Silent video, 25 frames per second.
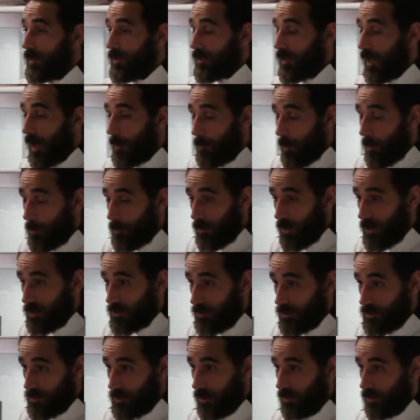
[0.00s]
Yeah,
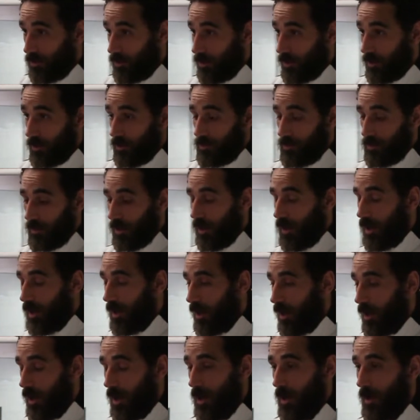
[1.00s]
preparations are good.
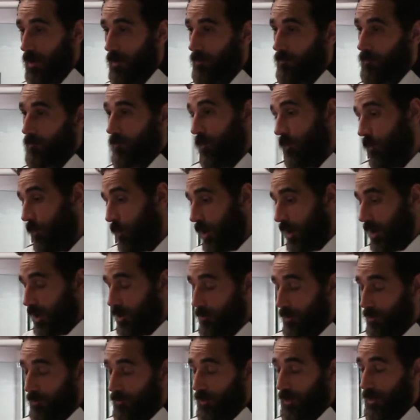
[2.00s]
Um, working on
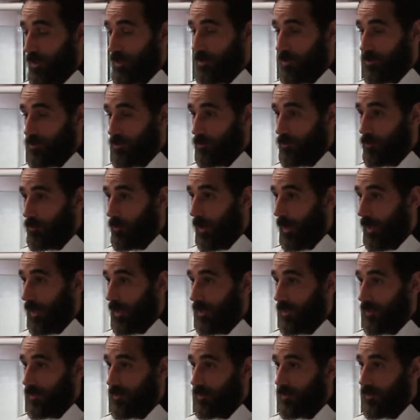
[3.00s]
my fitness as
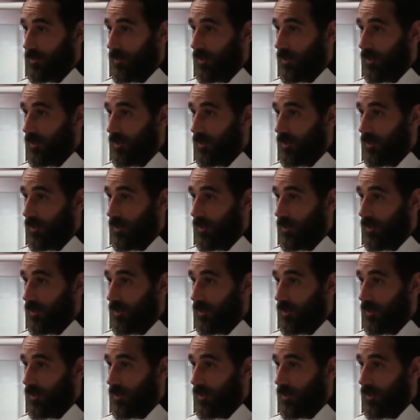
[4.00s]
always.